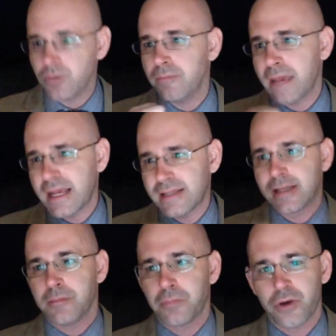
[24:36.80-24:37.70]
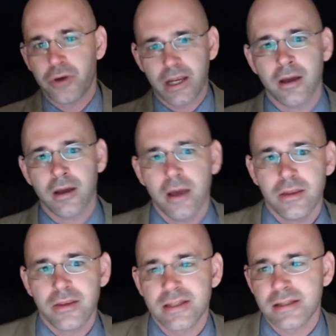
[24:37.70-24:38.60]
Mason putting
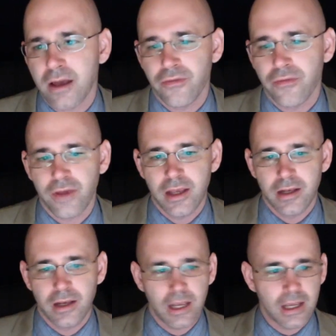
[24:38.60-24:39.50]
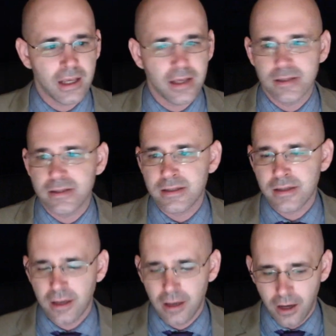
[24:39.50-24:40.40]
the stuff in his
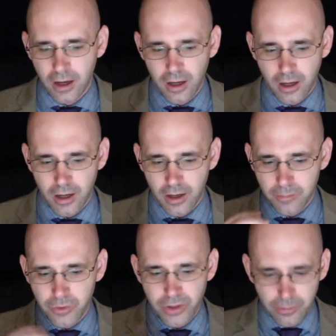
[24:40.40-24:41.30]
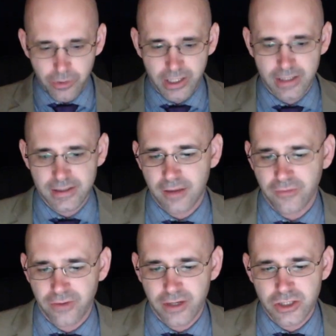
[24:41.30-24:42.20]
uh, put it, putting his
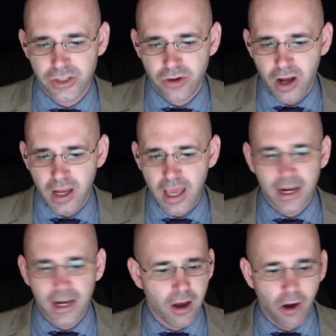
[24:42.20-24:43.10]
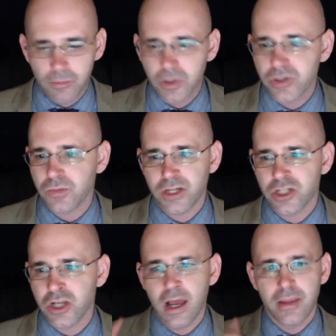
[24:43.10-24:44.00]
stuff in his truck. And I almost
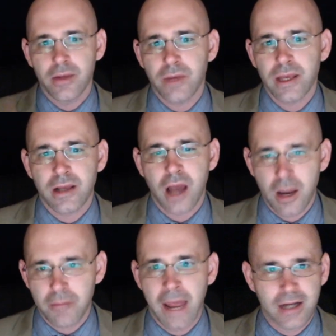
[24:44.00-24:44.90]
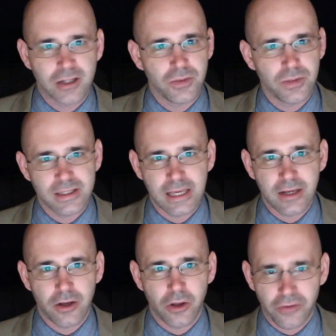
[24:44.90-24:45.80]
wish that we had cut back to a
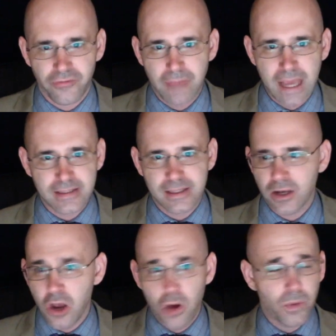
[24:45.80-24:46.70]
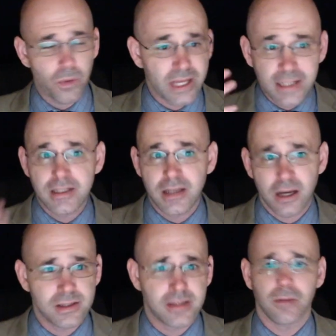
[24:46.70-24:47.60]
single of Mason where he
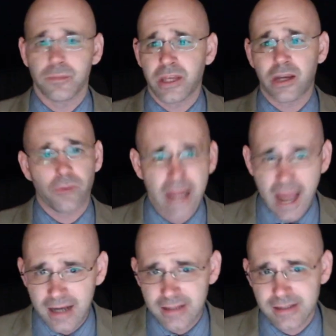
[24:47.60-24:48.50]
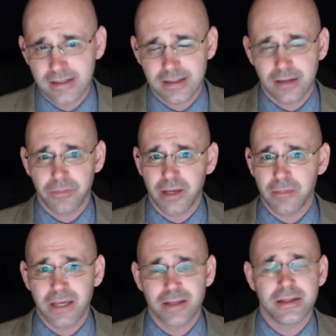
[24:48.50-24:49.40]
does something, reacts to something,
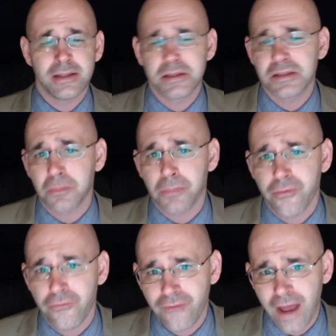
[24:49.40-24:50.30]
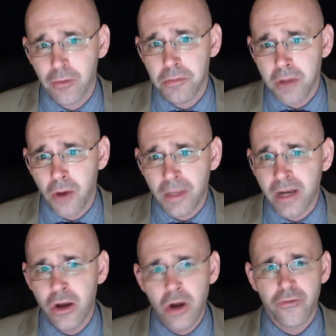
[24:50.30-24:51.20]
because this is a profound
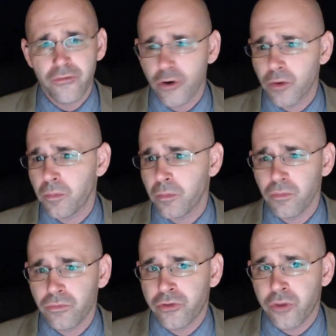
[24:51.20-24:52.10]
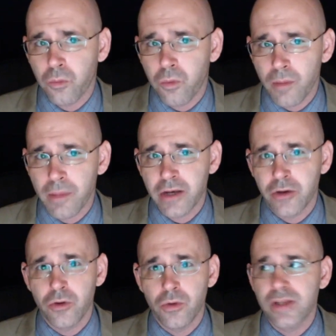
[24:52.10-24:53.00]
moment for the woman
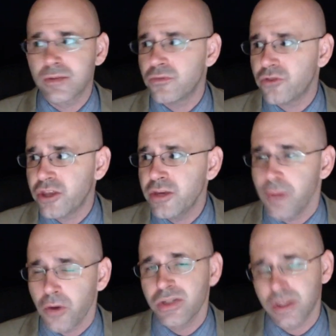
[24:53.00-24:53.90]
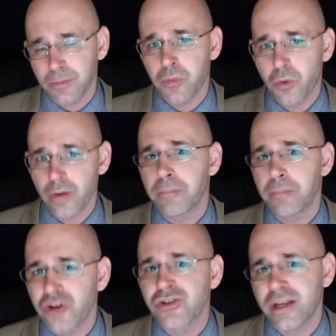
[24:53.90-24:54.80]
who is the most important
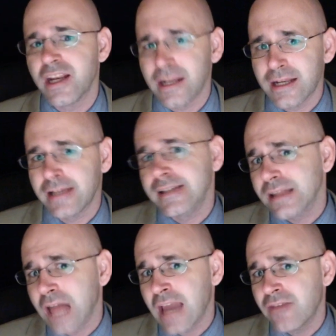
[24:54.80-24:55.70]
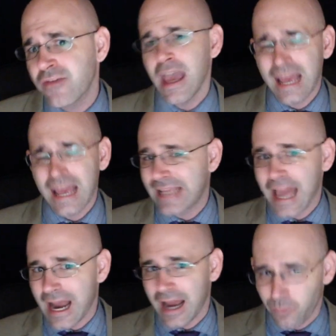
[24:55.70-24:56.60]
person in his life. And
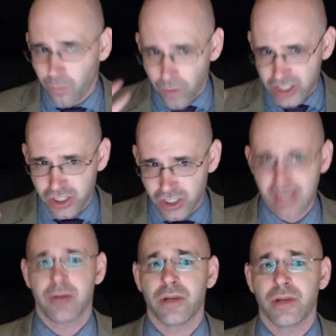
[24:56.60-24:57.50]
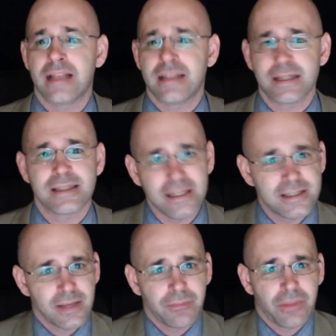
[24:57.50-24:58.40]
yet I wish that I would get to see
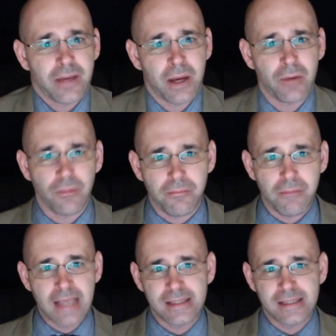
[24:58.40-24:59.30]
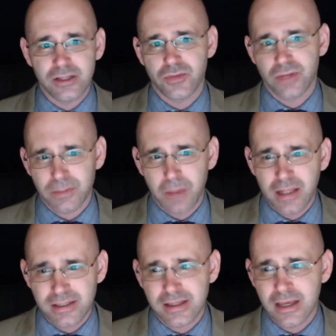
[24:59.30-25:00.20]
something about Mason's response